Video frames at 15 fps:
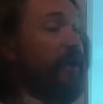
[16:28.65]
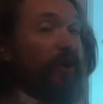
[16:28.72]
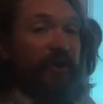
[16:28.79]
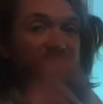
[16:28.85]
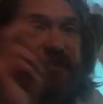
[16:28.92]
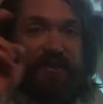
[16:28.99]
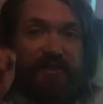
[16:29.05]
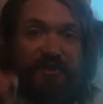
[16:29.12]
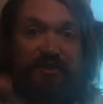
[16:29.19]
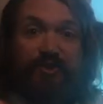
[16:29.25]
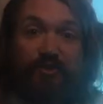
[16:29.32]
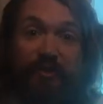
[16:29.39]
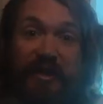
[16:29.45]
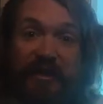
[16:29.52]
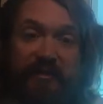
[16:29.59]
call a
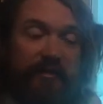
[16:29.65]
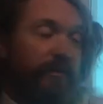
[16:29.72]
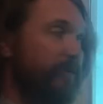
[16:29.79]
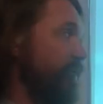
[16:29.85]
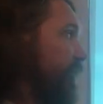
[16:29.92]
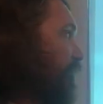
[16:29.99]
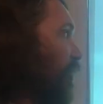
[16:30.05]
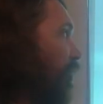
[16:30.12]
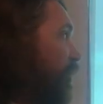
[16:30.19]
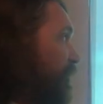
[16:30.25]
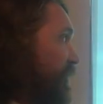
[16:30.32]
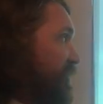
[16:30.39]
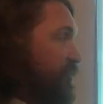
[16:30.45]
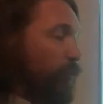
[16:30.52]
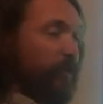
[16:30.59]
discrete, and all
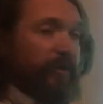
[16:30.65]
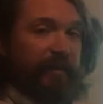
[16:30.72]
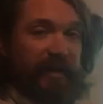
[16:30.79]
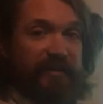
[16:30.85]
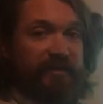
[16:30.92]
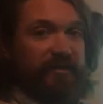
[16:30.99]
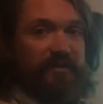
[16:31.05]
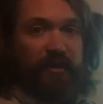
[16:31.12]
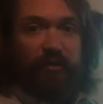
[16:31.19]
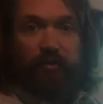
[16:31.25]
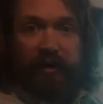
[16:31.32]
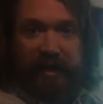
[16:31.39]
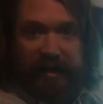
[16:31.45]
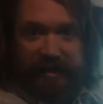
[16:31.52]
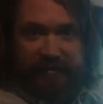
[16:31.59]
this word means, this is a
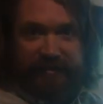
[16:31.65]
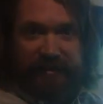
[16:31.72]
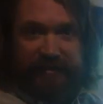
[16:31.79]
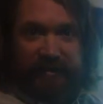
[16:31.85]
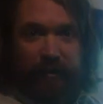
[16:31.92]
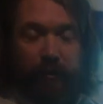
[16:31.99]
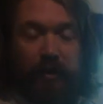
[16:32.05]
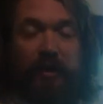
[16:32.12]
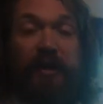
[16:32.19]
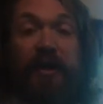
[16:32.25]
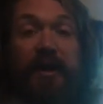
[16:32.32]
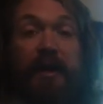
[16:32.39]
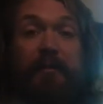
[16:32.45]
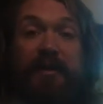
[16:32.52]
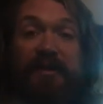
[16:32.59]
great SAT word,
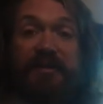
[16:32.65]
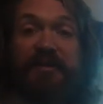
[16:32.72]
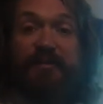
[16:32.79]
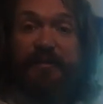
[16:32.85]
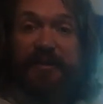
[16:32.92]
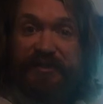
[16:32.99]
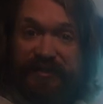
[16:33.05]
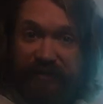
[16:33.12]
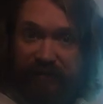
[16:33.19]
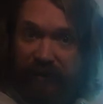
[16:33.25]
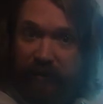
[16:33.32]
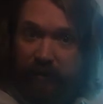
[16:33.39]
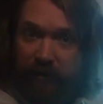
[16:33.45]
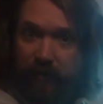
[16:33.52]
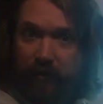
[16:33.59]
it means
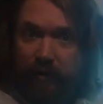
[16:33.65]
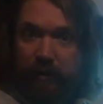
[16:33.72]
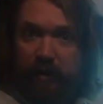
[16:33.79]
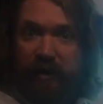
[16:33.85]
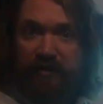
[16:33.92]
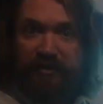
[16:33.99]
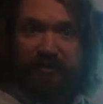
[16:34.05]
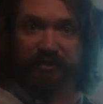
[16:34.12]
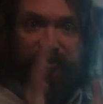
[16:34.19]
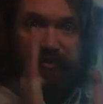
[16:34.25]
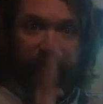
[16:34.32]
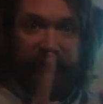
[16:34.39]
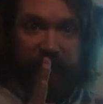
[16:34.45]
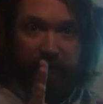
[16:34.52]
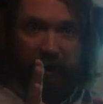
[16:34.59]
specific. A
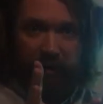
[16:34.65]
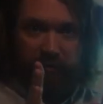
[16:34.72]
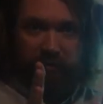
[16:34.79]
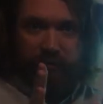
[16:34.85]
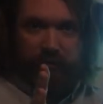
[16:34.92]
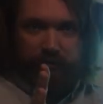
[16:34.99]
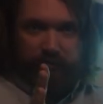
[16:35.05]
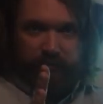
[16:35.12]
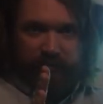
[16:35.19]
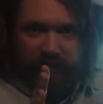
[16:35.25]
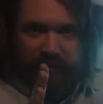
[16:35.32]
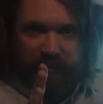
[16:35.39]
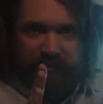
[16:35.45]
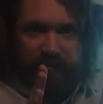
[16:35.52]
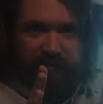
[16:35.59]
discrete amount
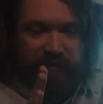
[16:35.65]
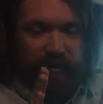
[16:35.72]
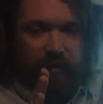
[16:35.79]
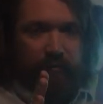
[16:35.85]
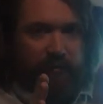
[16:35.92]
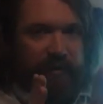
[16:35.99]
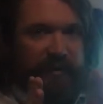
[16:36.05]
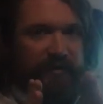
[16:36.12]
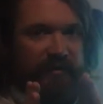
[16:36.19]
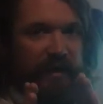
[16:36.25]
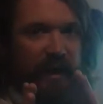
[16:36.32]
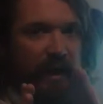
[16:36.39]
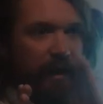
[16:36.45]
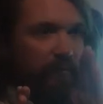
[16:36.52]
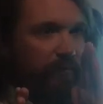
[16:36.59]
means, you know, it's
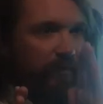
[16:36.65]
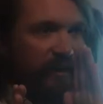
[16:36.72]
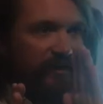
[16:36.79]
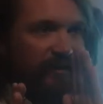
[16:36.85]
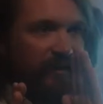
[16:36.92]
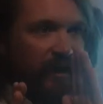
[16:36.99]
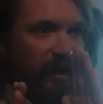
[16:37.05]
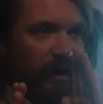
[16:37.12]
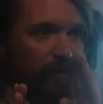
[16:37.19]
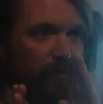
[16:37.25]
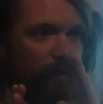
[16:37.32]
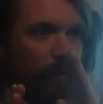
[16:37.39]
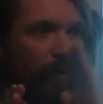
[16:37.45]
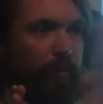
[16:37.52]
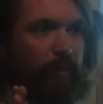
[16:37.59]
not it's
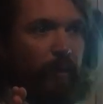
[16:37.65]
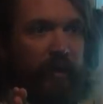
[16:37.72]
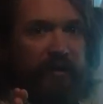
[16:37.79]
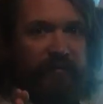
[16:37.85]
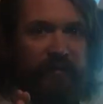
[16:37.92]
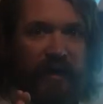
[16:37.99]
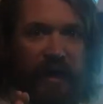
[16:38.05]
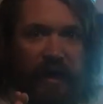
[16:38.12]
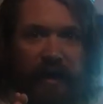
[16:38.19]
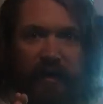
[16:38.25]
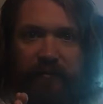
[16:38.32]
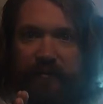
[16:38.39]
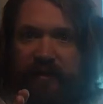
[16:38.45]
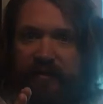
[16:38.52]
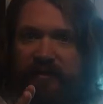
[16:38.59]
not
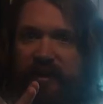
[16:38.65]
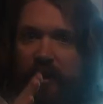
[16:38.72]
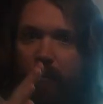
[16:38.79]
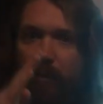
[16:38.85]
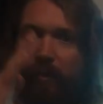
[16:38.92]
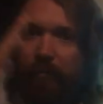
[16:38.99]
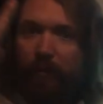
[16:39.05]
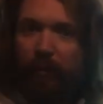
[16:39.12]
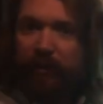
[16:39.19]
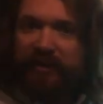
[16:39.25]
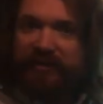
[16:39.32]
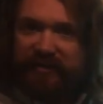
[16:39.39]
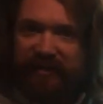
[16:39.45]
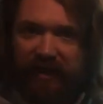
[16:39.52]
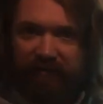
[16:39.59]
1.5, it's not
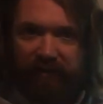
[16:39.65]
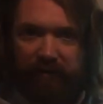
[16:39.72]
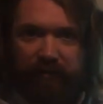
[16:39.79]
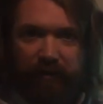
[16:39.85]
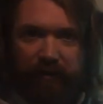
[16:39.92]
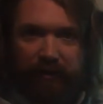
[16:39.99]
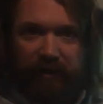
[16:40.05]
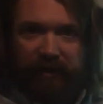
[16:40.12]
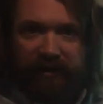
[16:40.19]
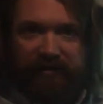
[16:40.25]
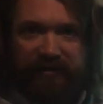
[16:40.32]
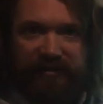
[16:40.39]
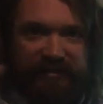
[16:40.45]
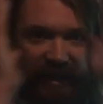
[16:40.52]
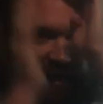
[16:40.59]
1.7, it's
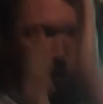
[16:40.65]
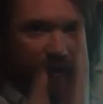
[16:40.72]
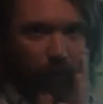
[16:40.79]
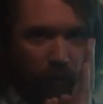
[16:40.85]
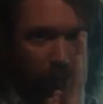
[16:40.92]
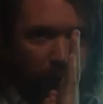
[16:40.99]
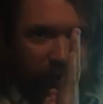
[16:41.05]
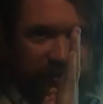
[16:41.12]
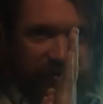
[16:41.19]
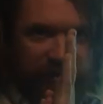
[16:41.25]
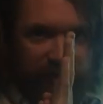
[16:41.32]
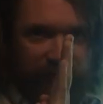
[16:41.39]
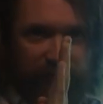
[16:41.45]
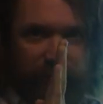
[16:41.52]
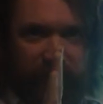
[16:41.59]
exactly 1.6.
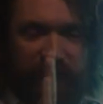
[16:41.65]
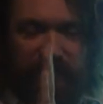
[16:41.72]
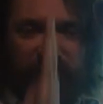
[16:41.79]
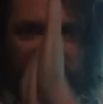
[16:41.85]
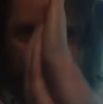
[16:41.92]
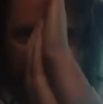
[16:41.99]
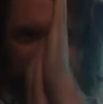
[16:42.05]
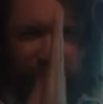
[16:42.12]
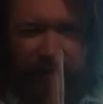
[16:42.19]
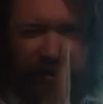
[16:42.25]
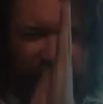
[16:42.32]
It's a discrete